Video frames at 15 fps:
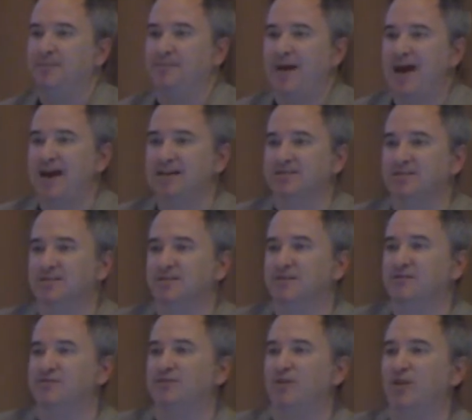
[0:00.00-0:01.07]
bags
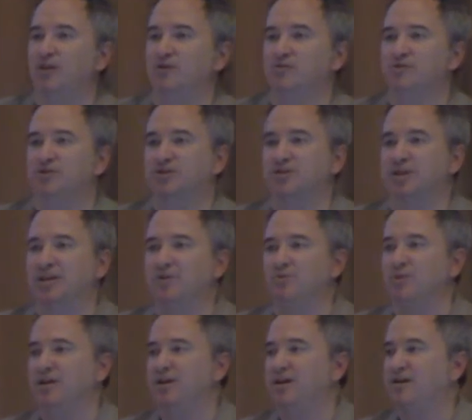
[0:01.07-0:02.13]
of clothes to
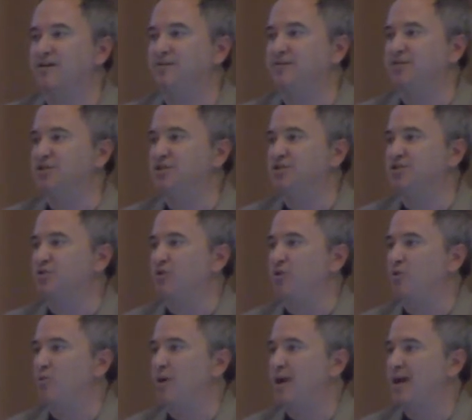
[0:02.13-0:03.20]
get rid of and just
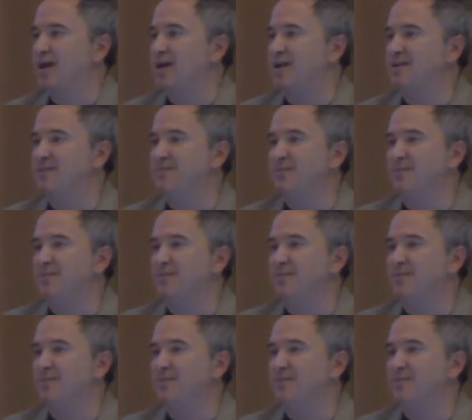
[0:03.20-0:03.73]
throw away,